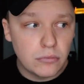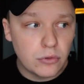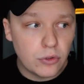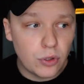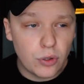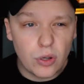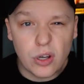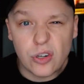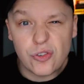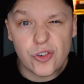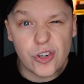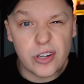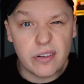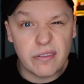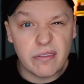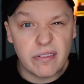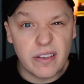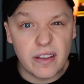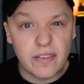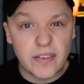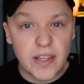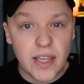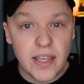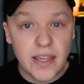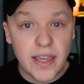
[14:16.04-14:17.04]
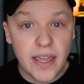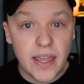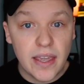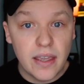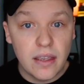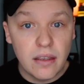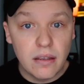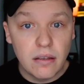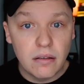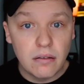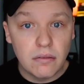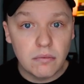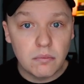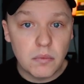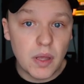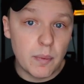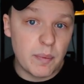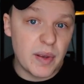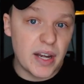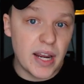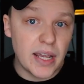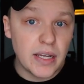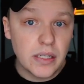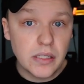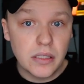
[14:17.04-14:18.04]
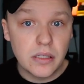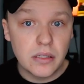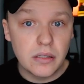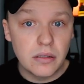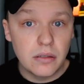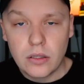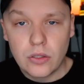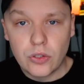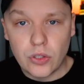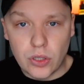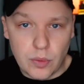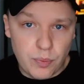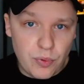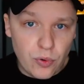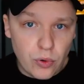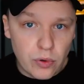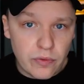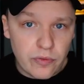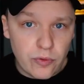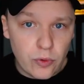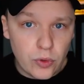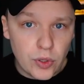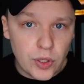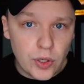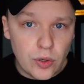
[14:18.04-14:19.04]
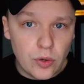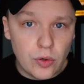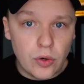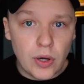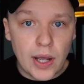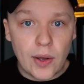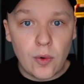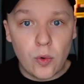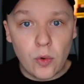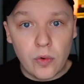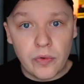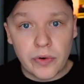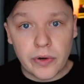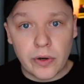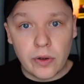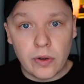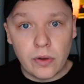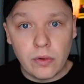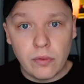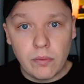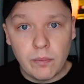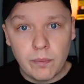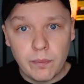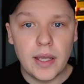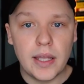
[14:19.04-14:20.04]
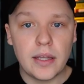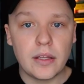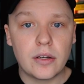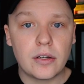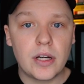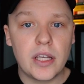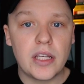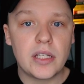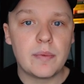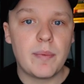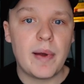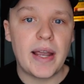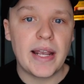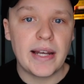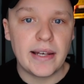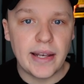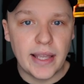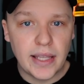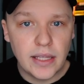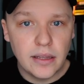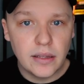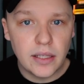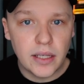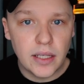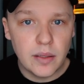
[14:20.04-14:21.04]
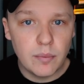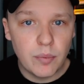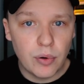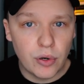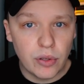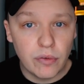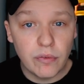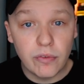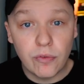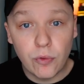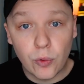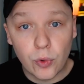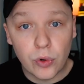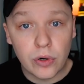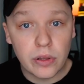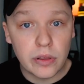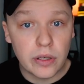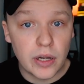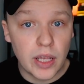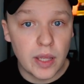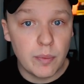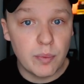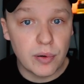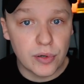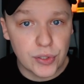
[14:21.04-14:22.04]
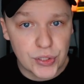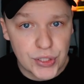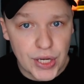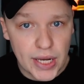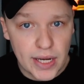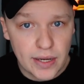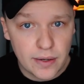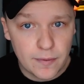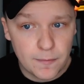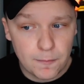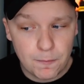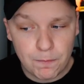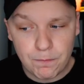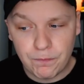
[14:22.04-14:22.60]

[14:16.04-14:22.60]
250k. That'd be nice. So the portfolio overall increased by 19.43%,